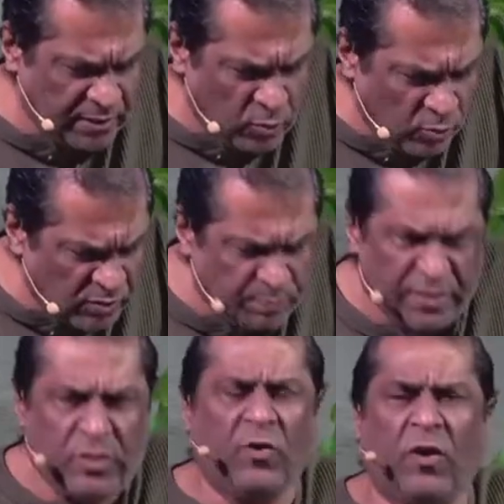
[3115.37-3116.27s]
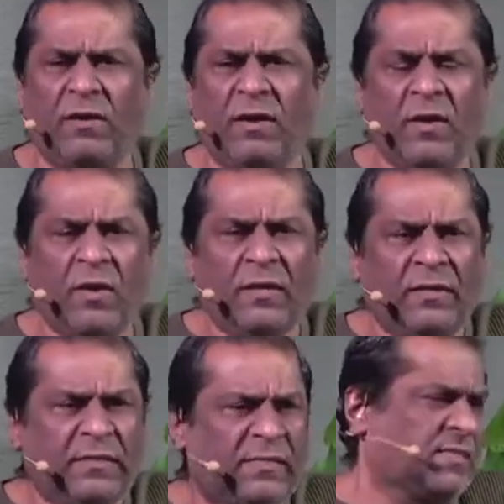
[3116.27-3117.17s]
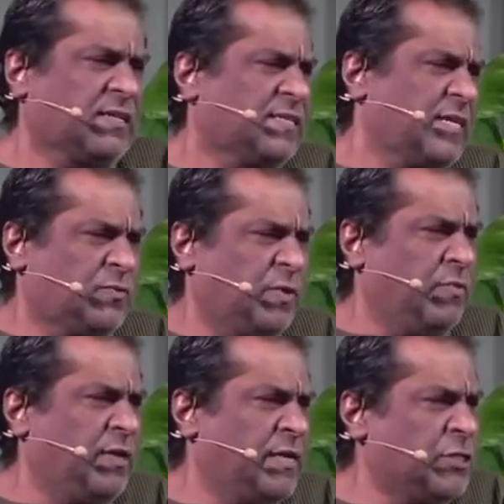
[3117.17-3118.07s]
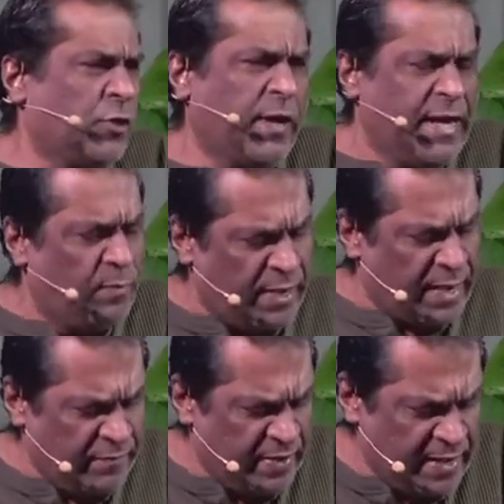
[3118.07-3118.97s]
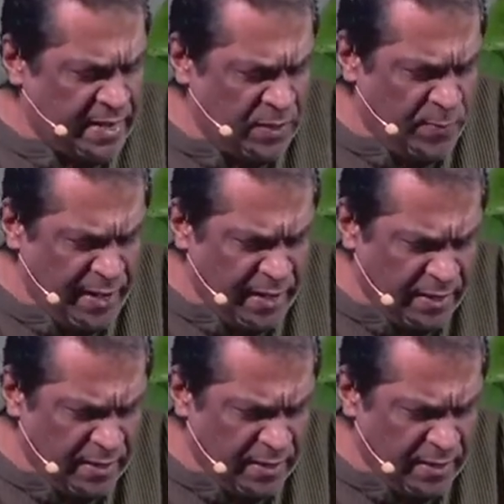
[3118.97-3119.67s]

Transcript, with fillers: It goes beyond the success we will enjoy in our life in any way.